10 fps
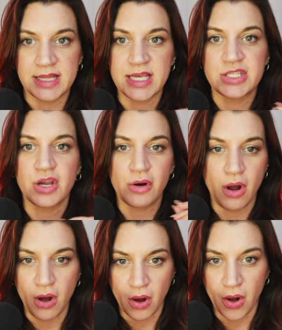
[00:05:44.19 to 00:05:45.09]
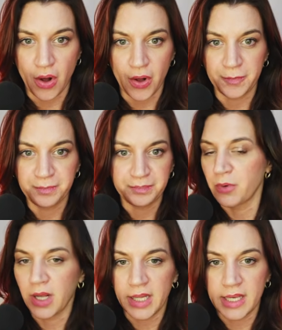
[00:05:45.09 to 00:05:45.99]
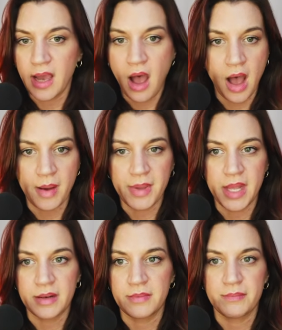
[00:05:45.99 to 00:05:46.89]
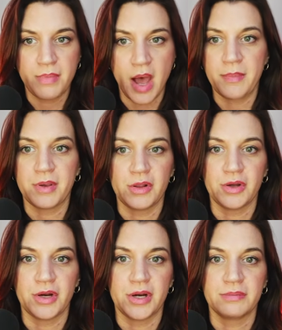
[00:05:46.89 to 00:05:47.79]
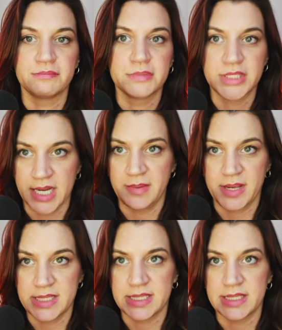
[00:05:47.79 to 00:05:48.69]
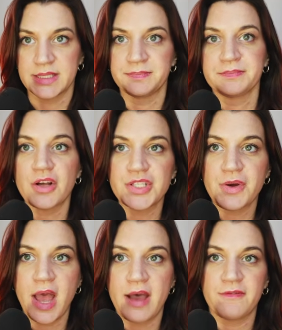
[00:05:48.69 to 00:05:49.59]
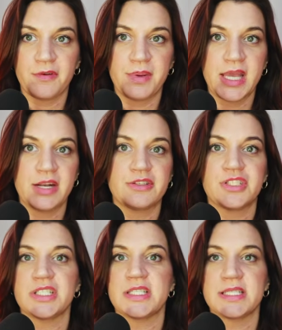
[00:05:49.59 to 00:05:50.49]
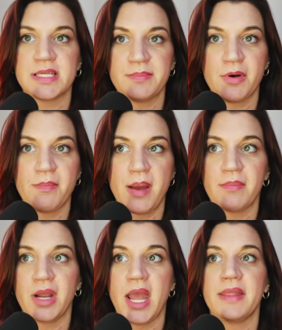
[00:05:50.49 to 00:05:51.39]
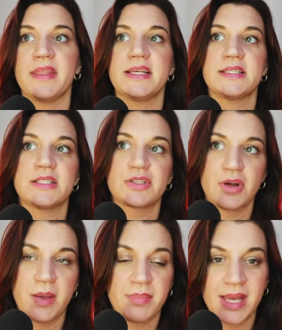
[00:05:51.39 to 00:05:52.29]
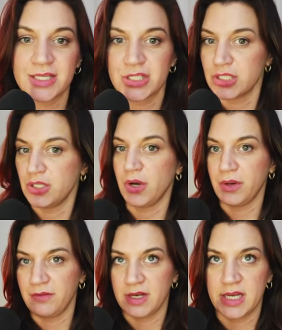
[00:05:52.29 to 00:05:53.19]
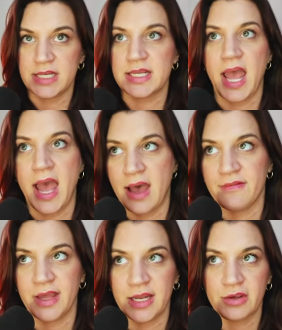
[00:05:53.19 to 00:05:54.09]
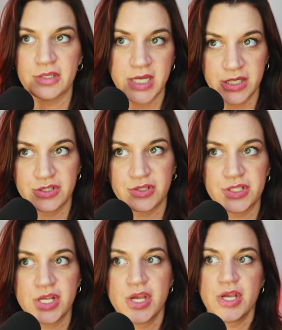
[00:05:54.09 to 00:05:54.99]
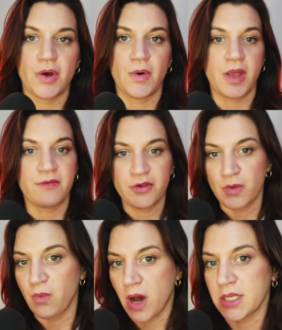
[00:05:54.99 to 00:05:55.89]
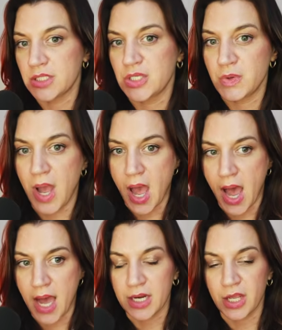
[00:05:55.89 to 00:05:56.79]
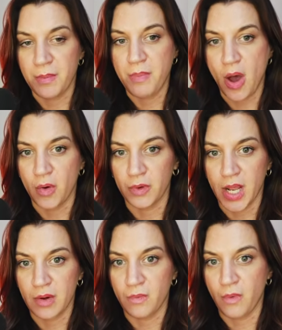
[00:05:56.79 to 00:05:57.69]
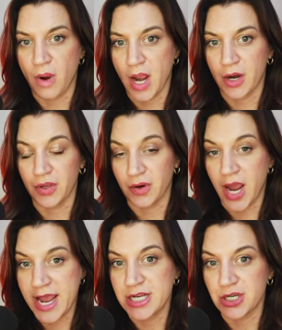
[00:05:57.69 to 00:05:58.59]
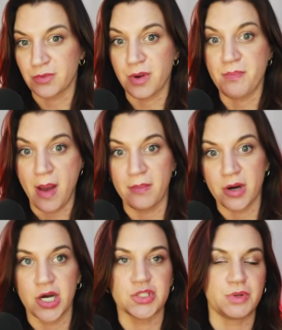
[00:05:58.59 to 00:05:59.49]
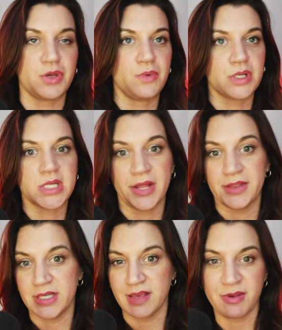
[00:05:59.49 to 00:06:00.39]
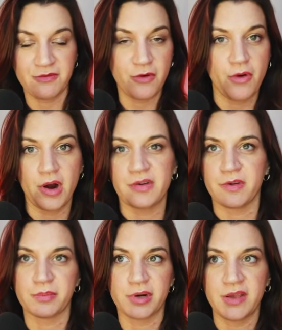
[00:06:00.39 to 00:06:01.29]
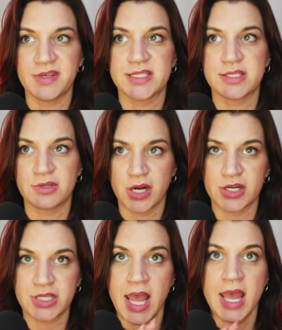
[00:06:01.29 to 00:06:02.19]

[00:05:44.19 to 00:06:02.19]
These are all really common, popular databases. They also have for beginners just a simple memory, and this is great because you don't even need to have any credentials. So if you want to add a component where your agent remembers what you worked on the day before or from previous triggers,